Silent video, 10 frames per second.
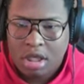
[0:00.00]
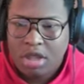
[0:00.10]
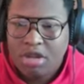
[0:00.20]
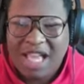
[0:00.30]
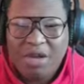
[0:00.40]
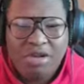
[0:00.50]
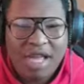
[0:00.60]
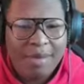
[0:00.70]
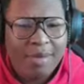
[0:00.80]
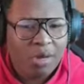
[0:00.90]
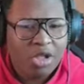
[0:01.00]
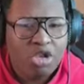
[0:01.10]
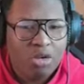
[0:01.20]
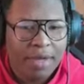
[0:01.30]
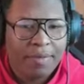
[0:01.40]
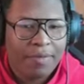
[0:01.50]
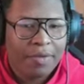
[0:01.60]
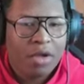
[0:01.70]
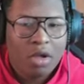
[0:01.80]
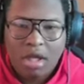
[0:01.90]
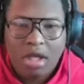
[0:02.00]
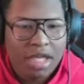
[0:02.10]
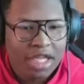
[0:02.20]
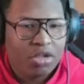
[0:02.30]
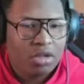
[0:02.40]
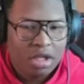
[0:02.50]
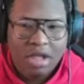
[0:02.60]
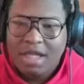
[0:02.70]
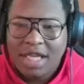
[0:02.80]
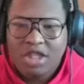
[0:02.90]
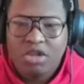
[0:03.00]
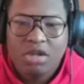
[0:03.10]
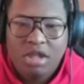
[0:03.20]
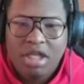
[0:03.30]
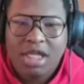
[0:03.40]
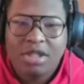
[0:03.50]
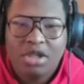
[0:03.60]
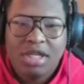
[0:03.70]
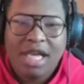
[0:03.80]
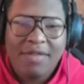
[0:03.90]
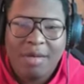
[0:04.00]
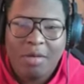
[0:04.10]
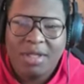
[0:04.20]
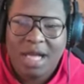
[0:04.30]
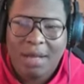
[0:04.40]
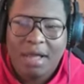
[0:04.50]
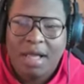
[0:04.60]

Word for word: thought you was gonna hit me, bro. What you doing? Look at you. Look at you. Look at you. Couldn't even hit me one time